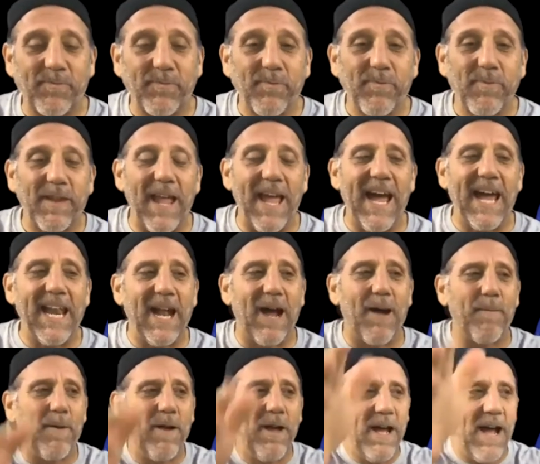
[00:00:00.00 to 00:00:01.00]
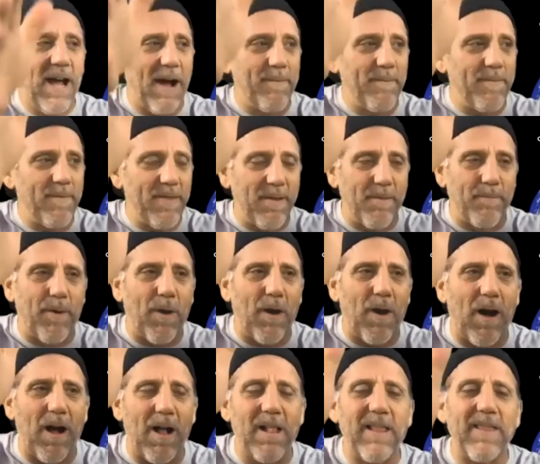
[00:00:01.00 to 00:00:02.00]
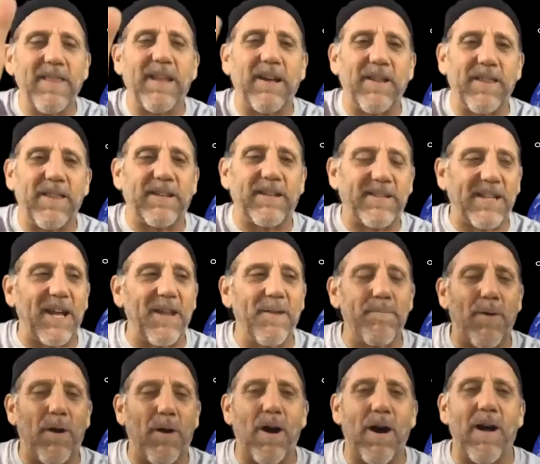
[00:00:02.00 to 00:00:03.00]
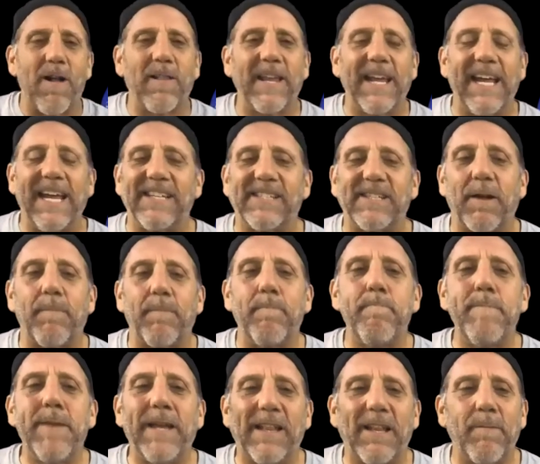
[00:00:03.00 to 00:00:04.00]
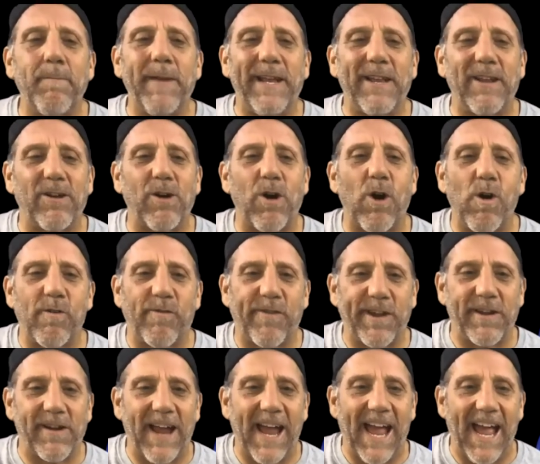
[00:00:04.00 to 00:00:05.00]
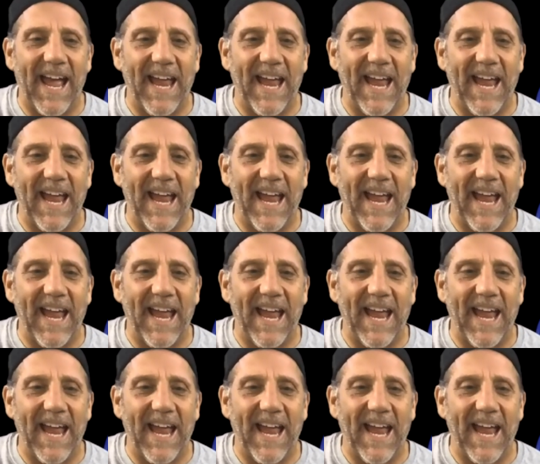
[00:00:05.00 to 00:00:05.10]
and the ball, the sun ball is a millimeter over your head.